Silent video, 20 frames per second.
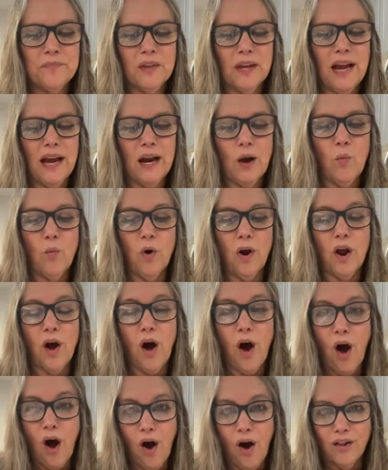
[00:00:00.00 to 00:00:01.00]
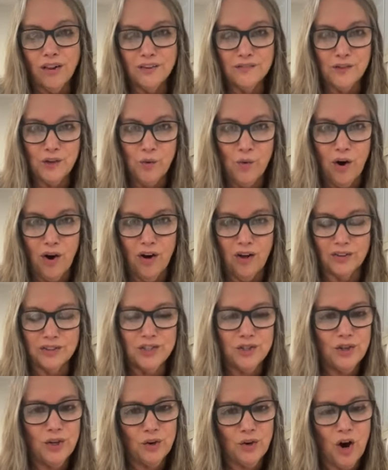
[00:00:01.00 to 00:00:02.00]
And I want all of you all to
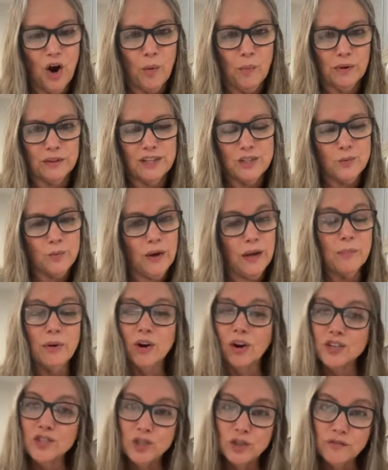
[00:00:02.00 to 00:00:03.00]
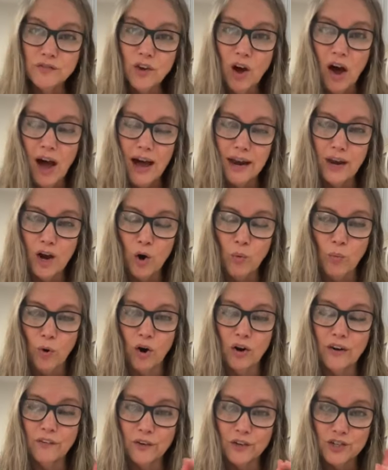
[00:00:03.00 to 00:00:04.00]
do your homework this week, because you've not had
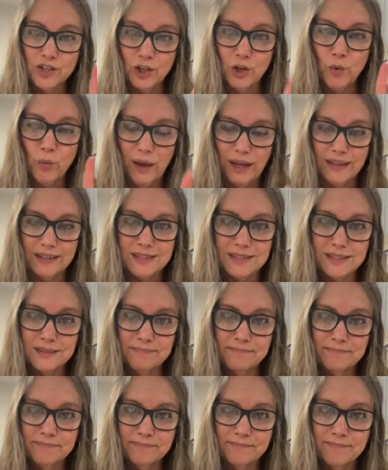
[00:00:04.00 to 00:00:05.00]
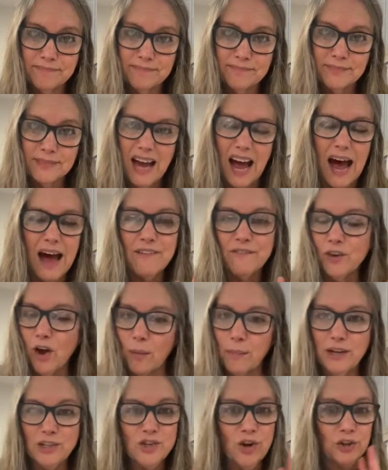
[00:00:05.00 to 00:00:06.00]
homework for 2 weeks. I have not
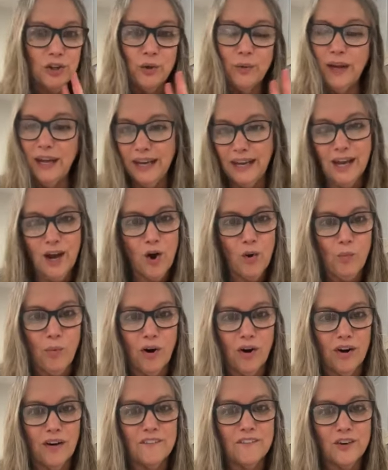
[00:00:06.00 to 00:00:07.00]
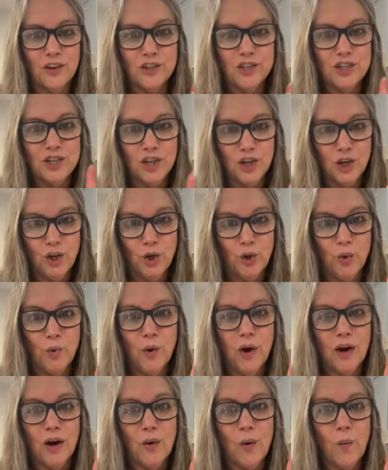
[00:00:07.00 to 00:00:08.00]
made y'all do any homework for 2
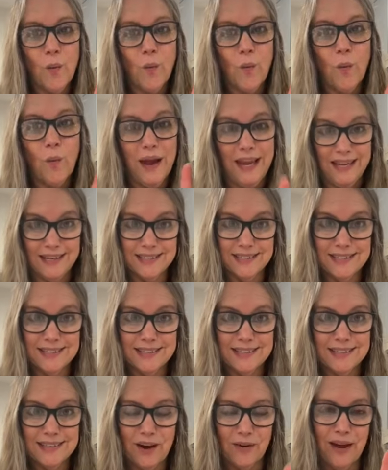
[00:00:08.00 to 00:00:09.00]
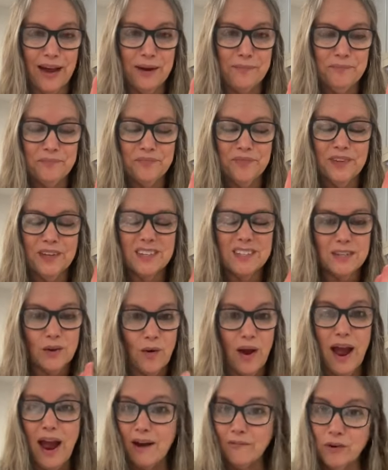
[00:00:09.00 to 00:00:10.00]
weeks, okay? So
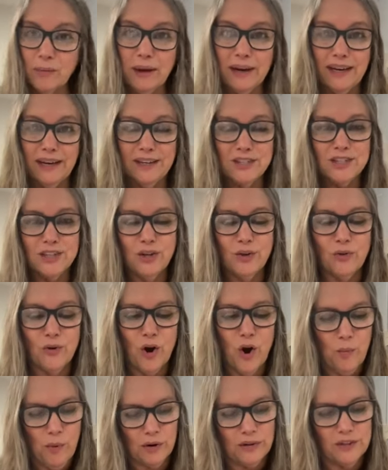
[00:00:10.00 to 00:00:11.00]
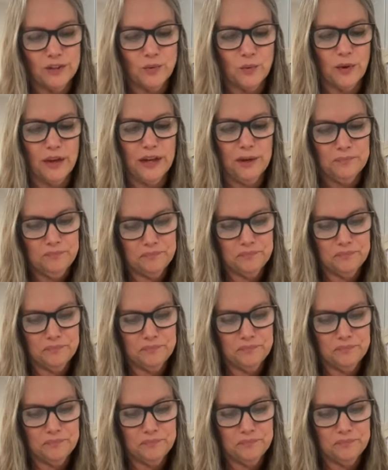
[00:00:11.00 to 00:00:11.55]
everybody needs to do their homework this week.